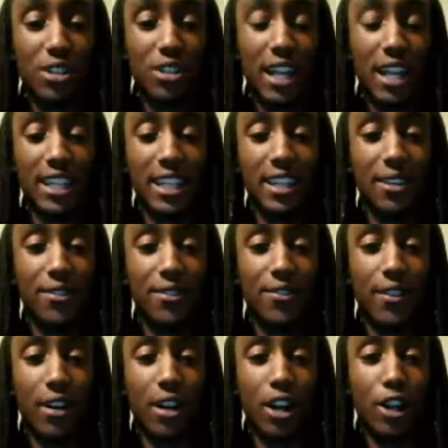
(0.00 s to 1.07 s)
kind of give
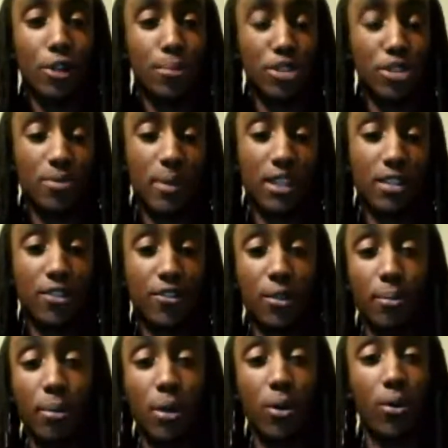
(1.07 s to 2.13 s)
her perspective
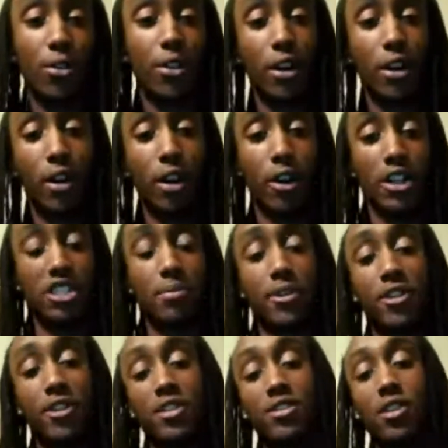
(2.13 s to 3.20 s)
from both her
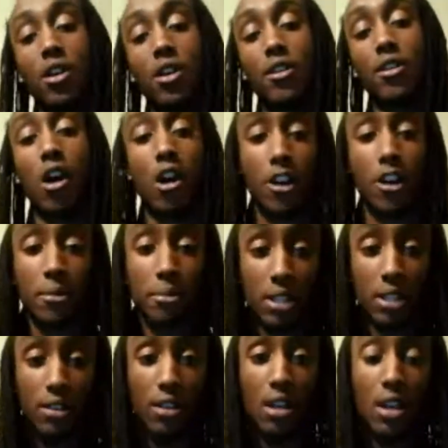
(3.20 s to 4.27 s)
experience on the
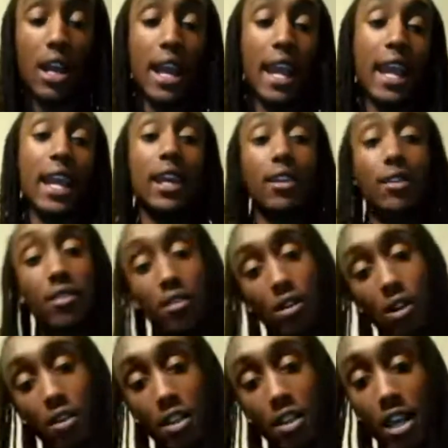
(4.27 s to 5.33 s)
REB and
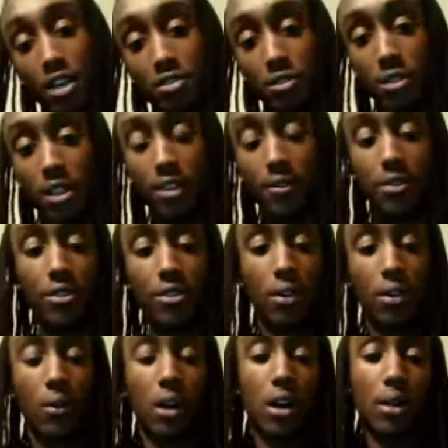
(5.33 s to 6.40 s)
on the national level.
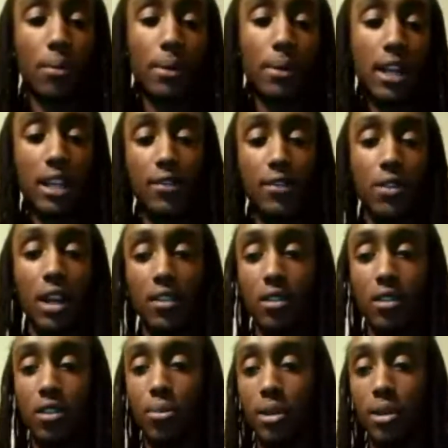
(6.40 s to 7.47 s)
So kind of give you
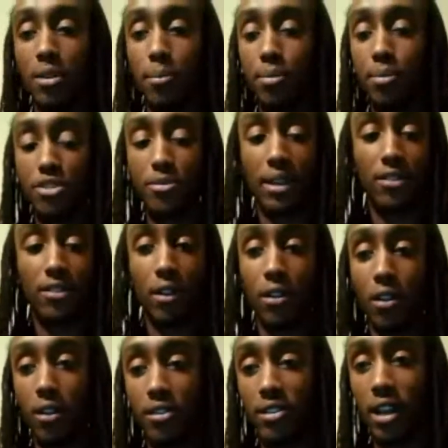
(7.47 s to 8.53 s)
guys a little bit of perspective
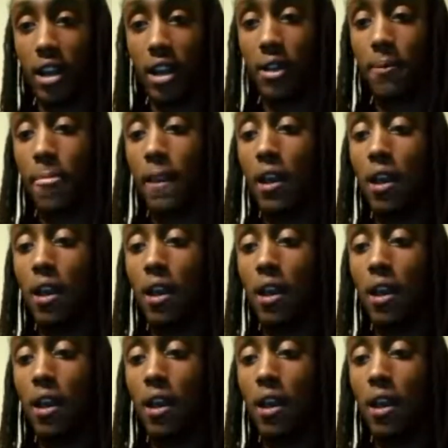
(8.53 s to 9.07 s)
on the side.